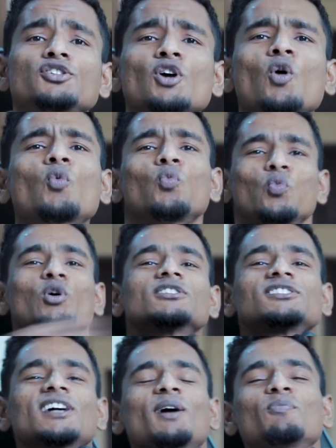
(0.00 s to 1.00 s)
Yo,
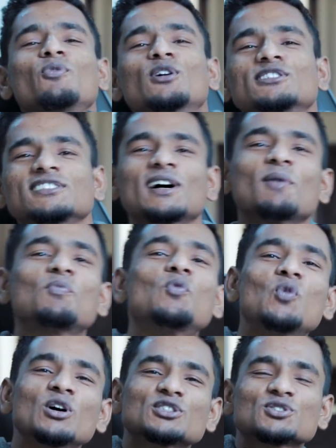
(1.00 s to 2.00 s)

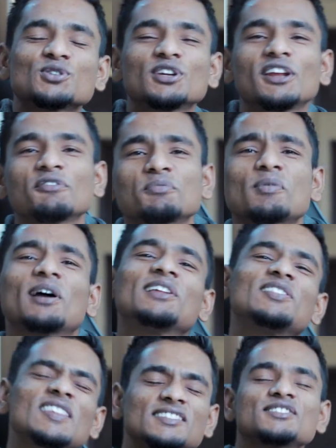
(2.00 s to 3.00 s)
what's cooking everybody?
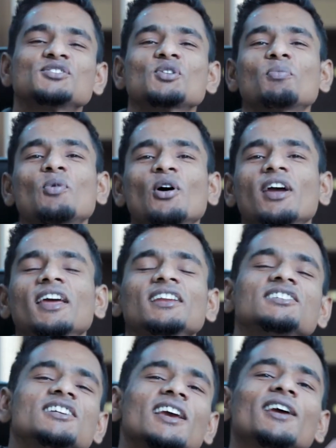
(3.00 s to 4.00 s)
This is your boy Andy
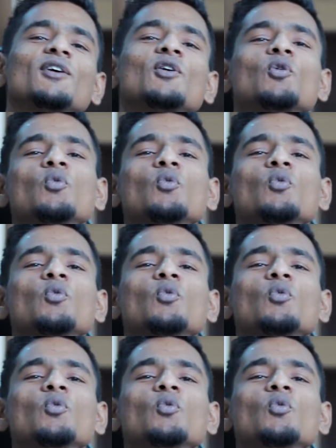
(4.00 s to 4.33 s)
J.